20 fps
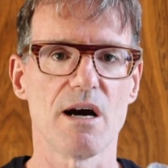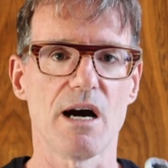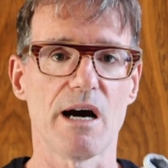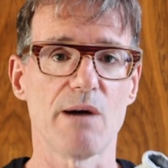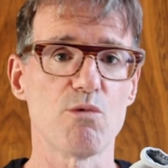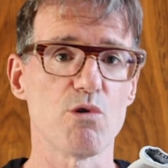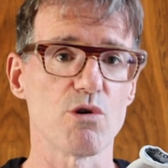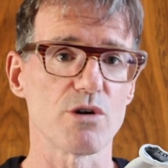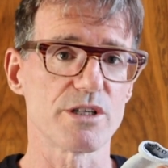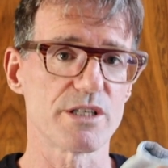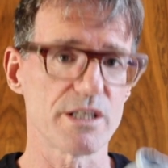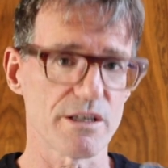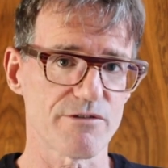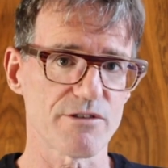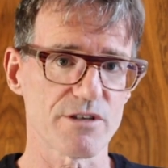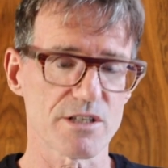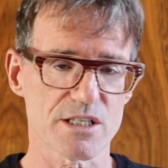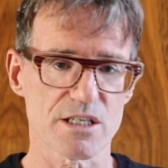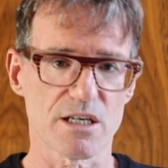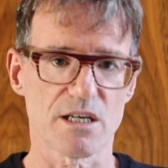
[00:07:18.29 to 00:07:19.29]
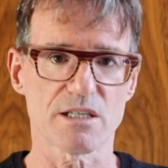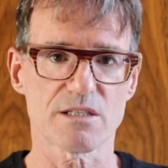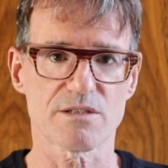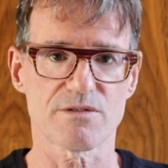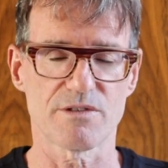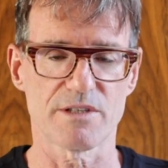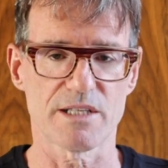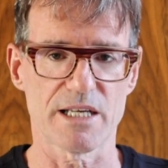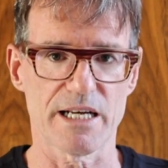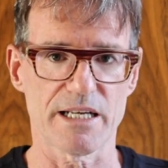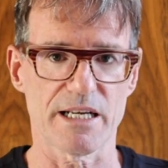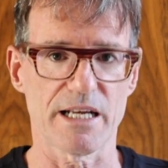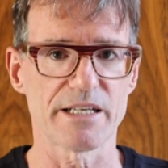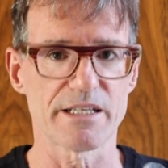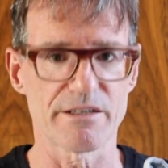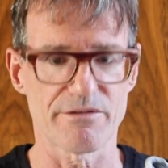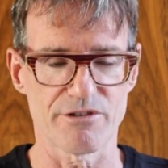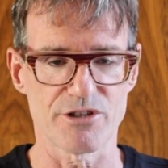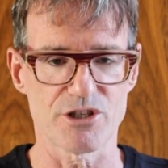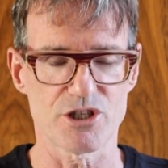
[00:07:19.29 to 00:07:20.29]
I wore different socks for that and
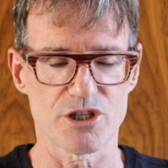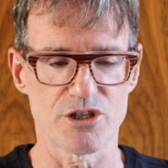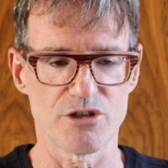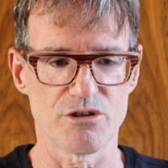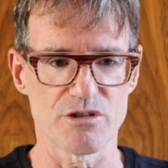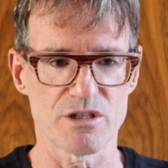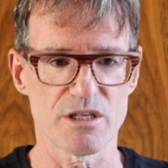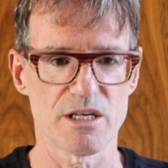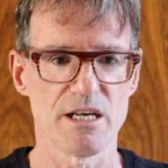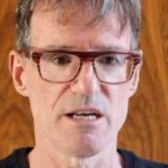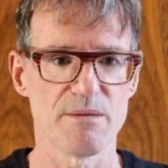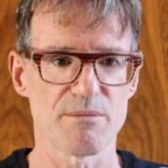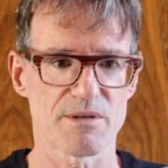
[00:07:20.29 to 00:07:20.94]
different shoes